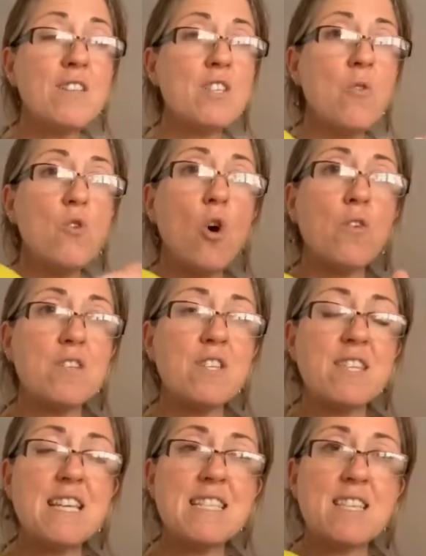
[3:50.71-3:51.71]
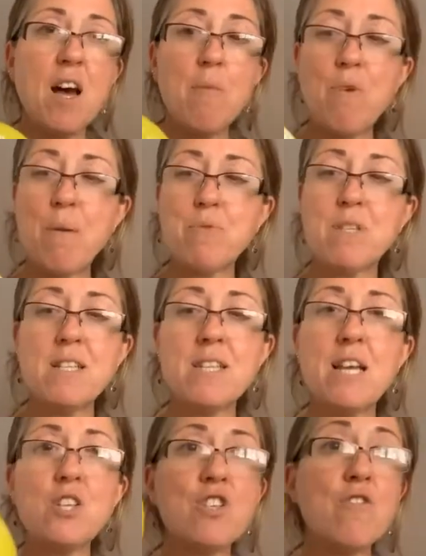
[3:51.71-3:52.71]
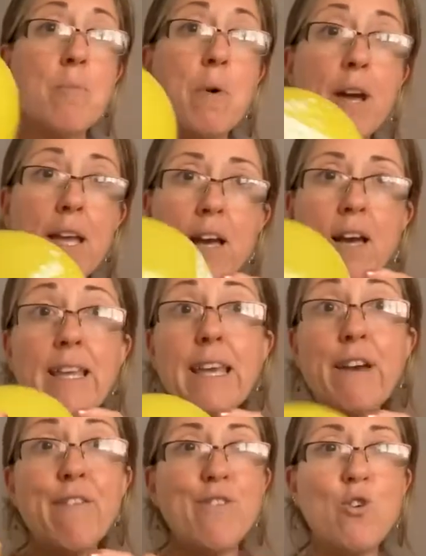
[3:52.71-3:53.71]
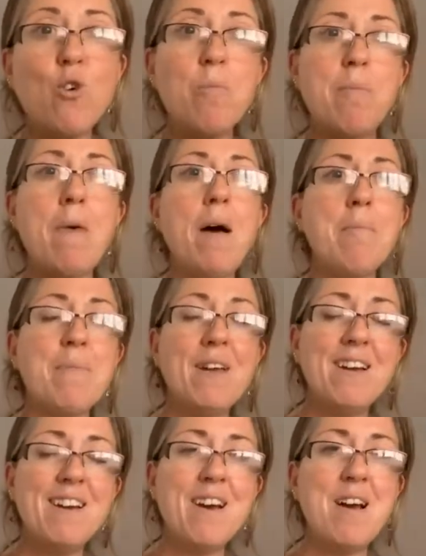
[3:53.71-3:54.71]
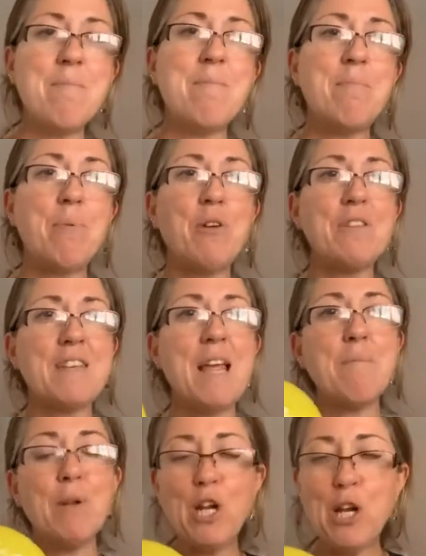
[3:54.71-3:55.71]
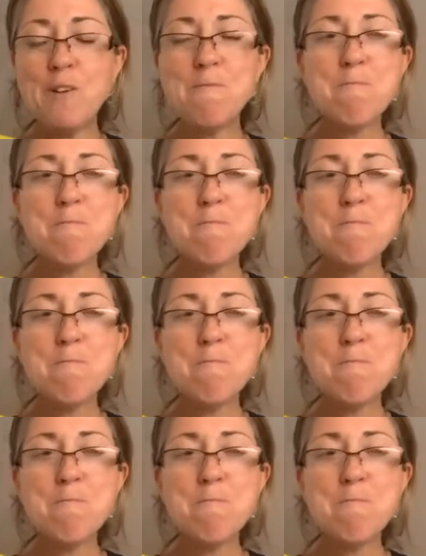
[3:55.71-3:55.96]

so not this representation of my year 4 birthday balloon,